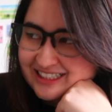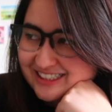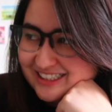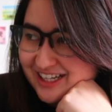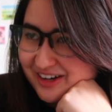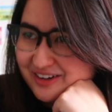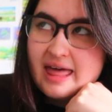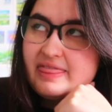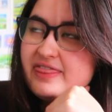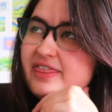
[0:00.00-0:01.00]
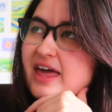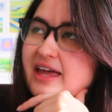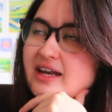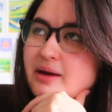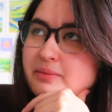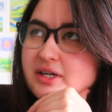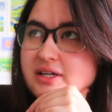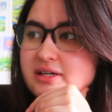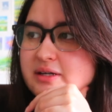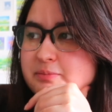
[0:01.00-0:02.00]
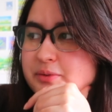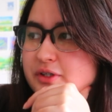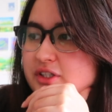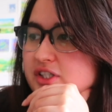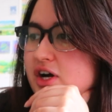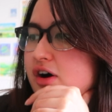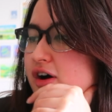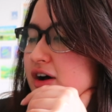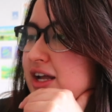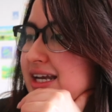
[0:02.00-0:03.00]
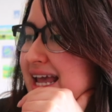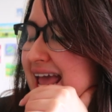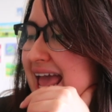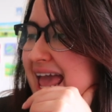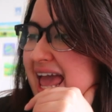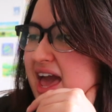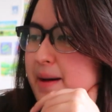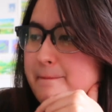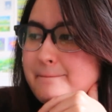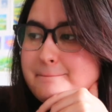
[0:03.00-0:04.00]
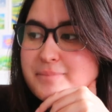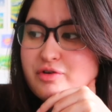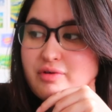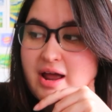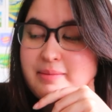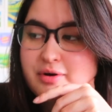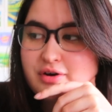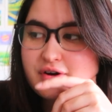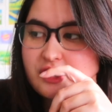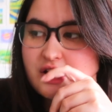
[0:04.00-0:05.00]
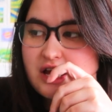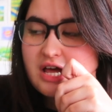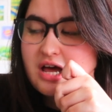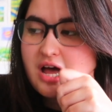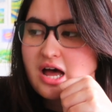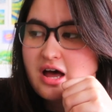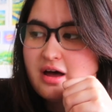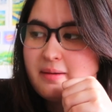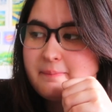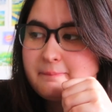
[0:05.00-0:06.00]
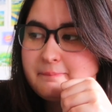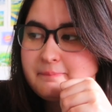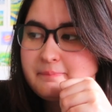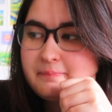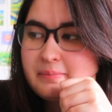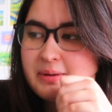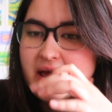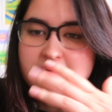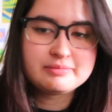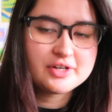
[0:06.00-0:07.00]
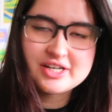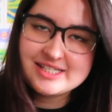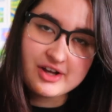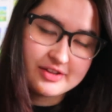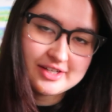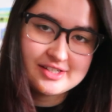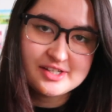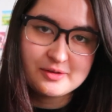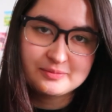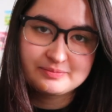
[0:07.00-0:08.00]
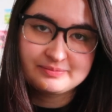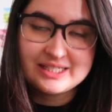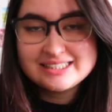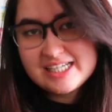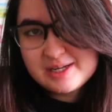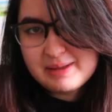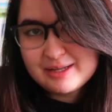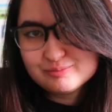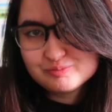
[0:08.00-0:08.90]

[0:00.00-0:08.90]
So, and then I'm gonna put on a primer. But yeah, you're gonna see all this, so see you in a bit.